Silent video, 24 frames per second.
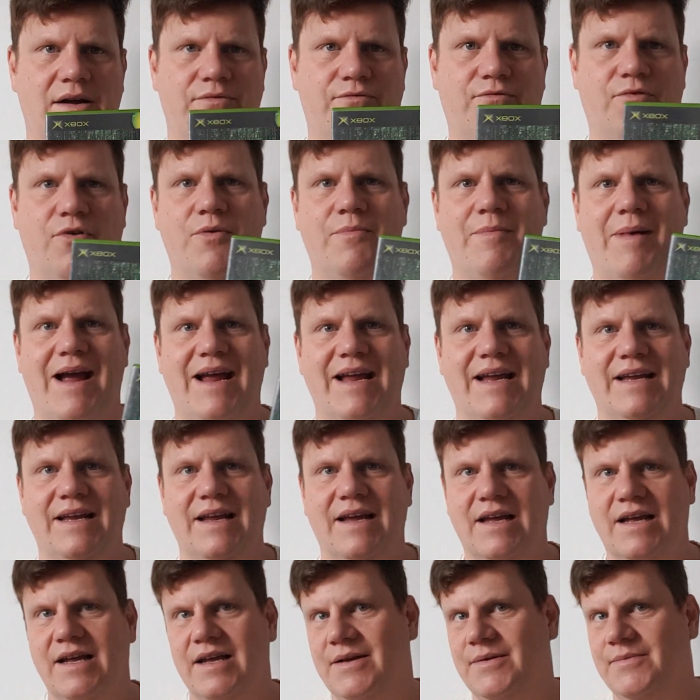for
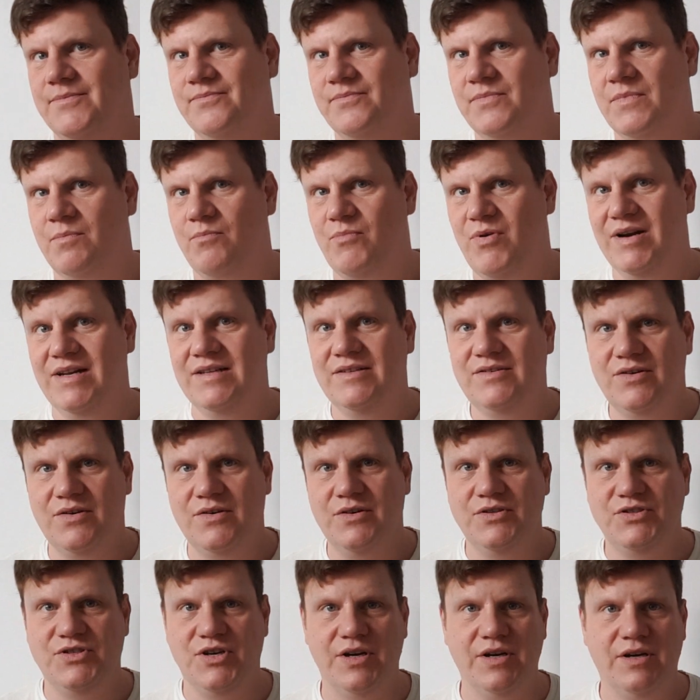my Predator
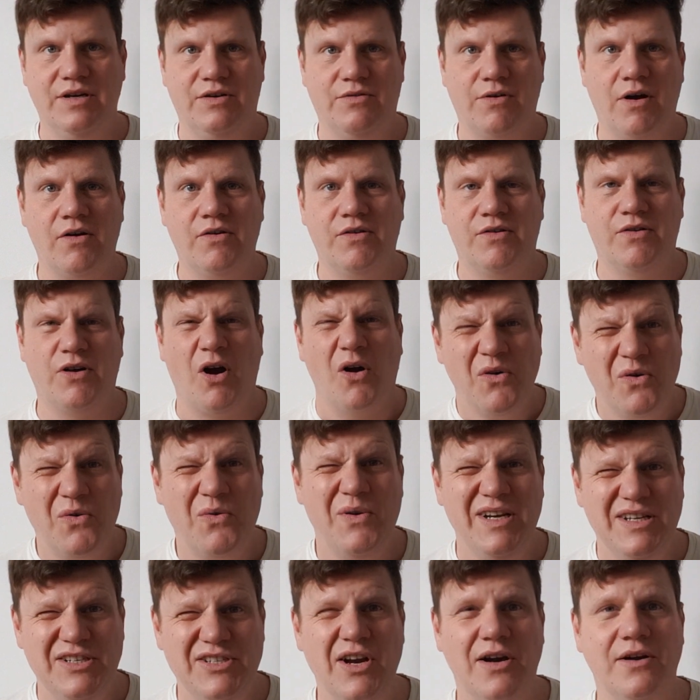
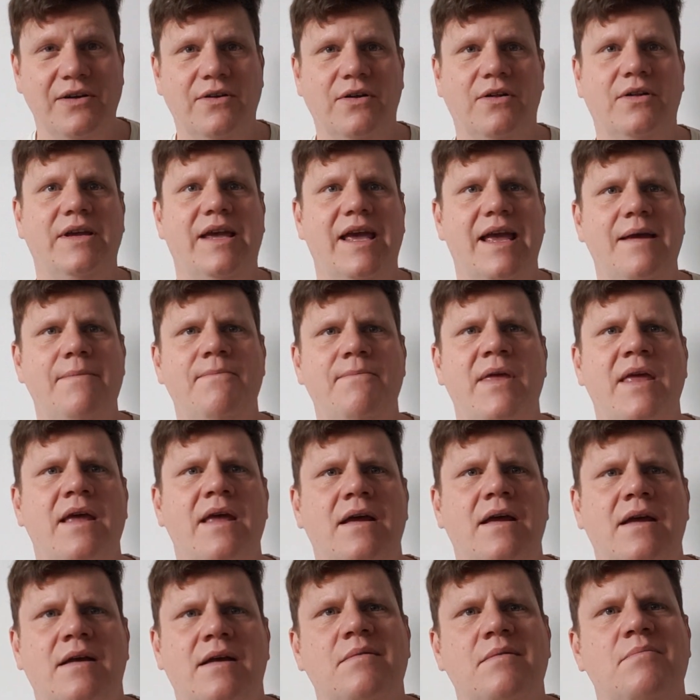Concrete Jungle game,
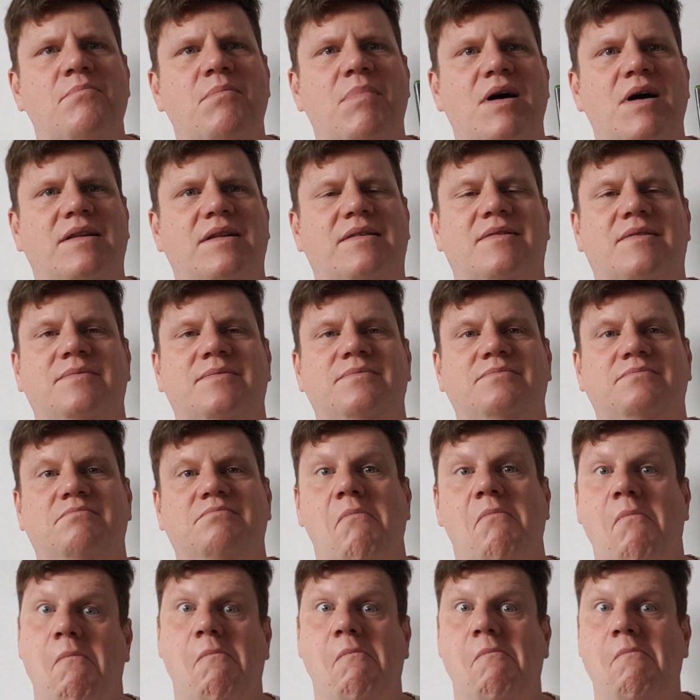but
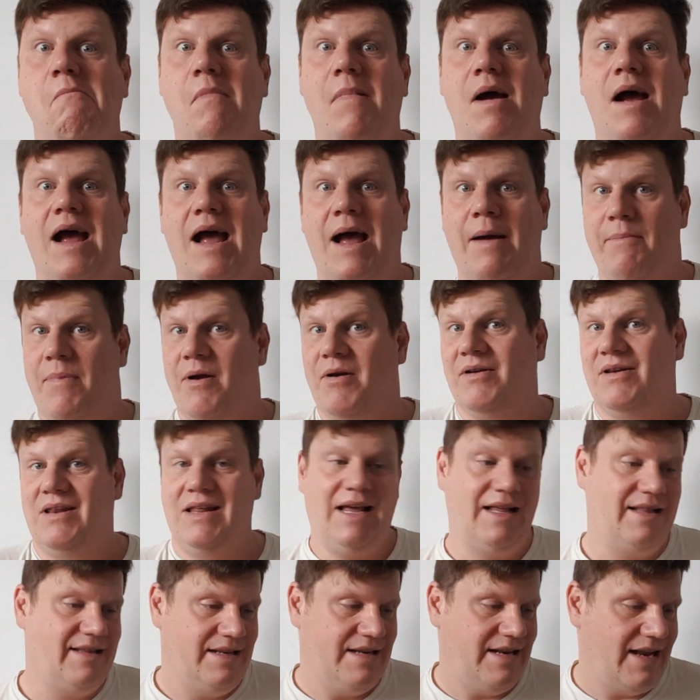
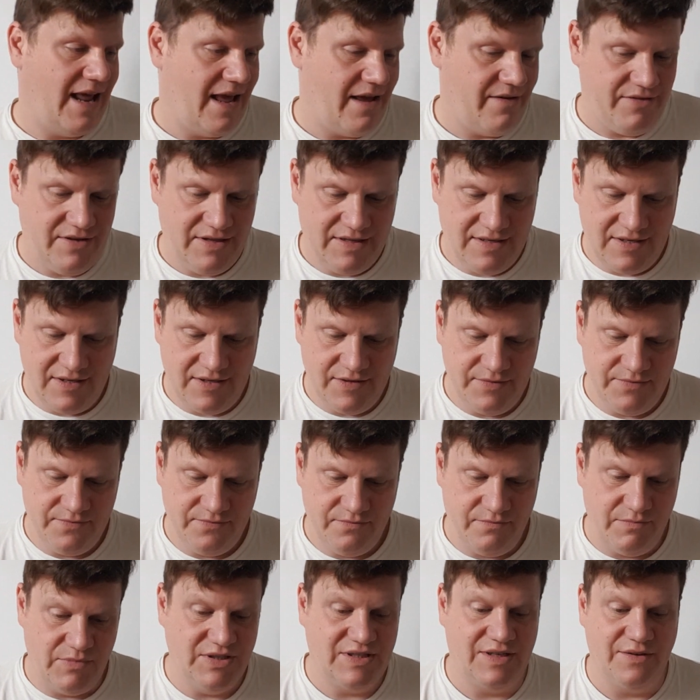apparently I didn't have it.
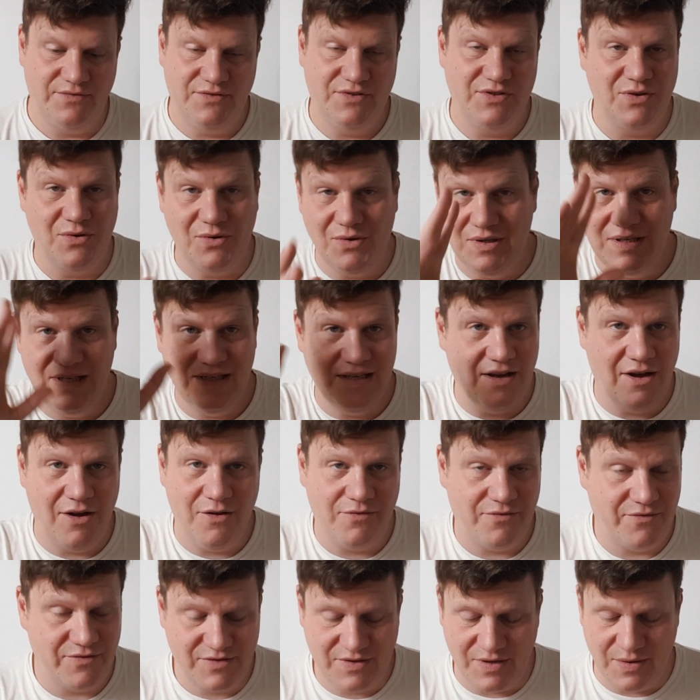Must have sold it
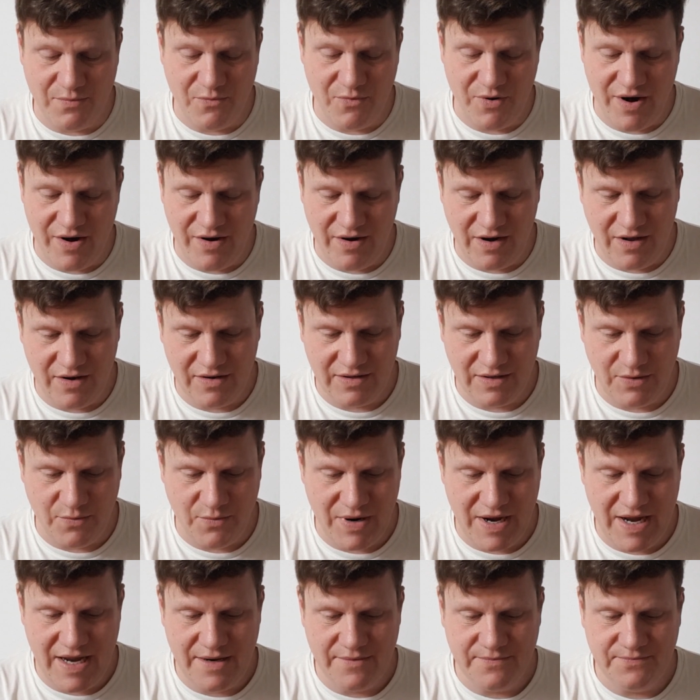off somewhere along the
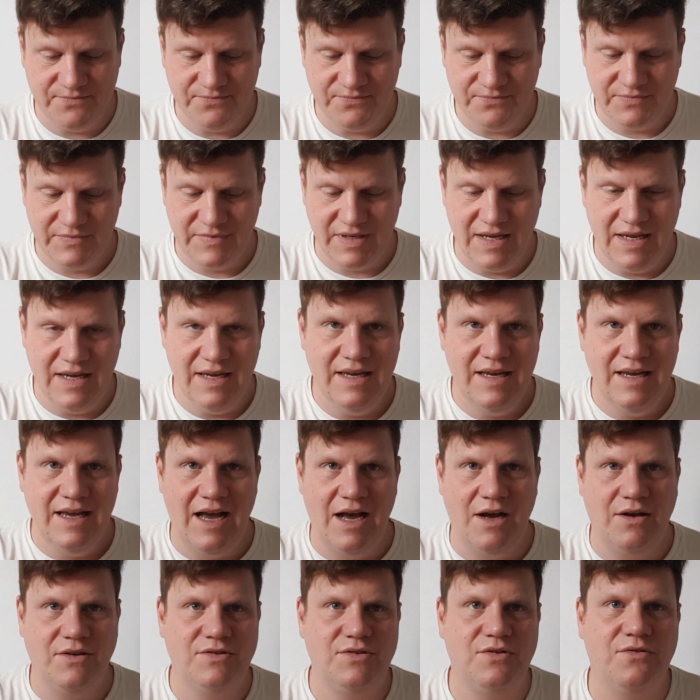way.
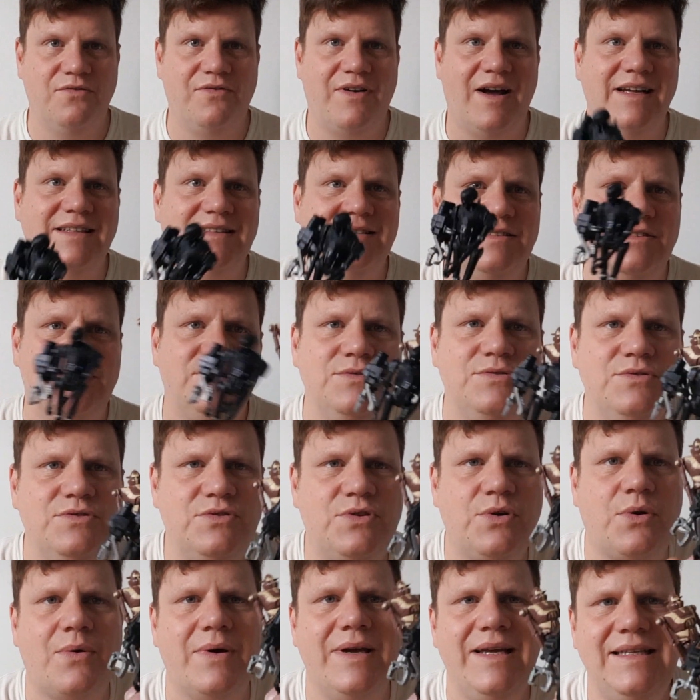I also find 2
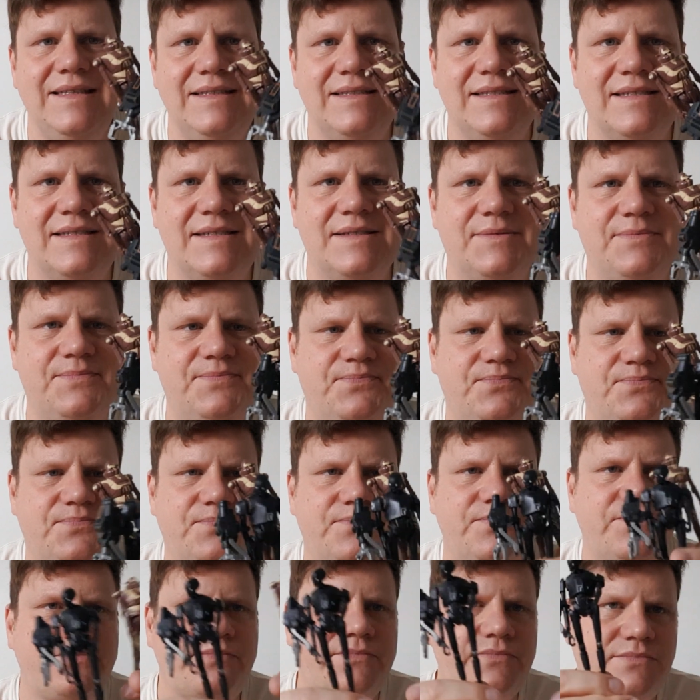droids.
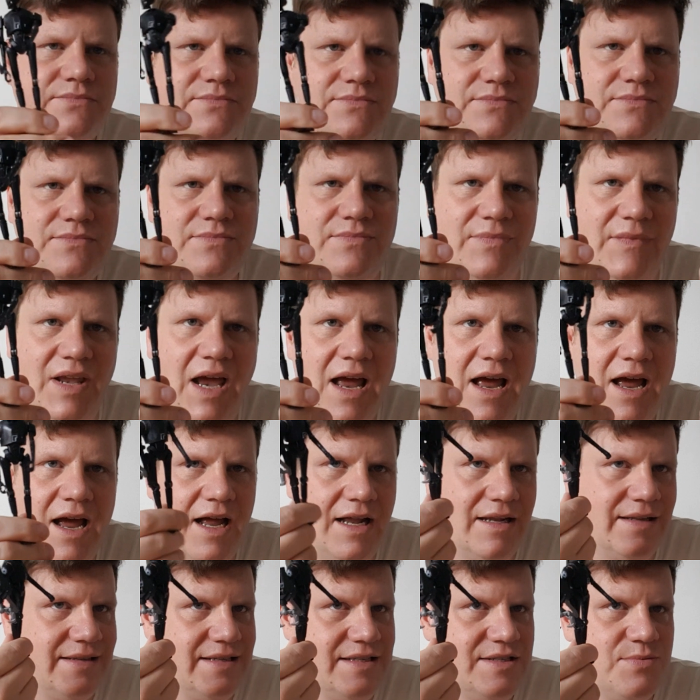
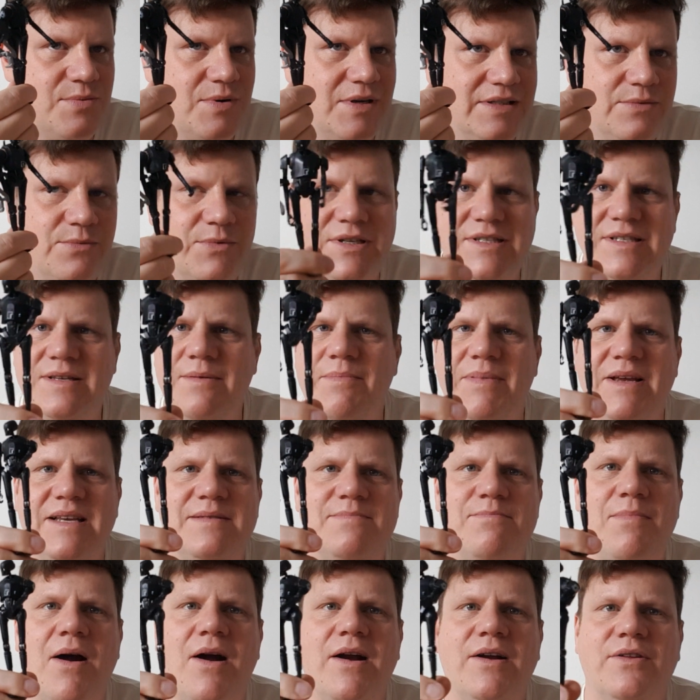This one was the
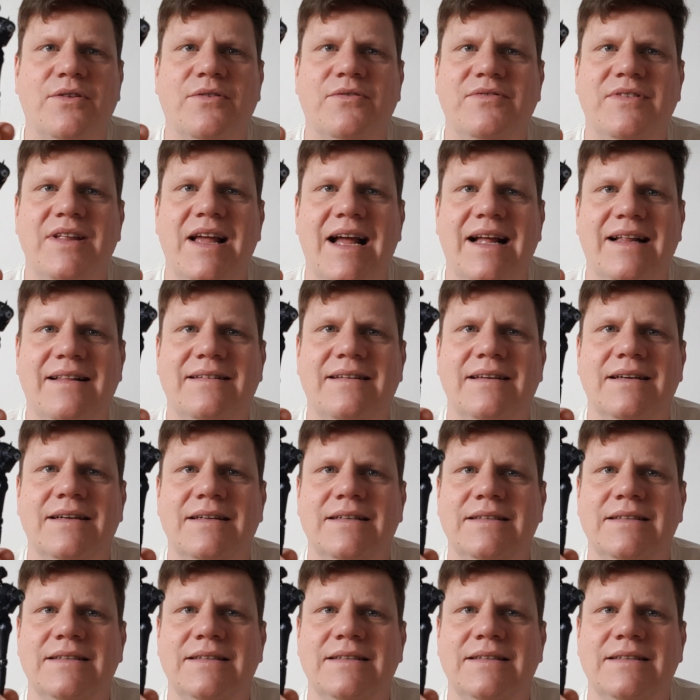best part of that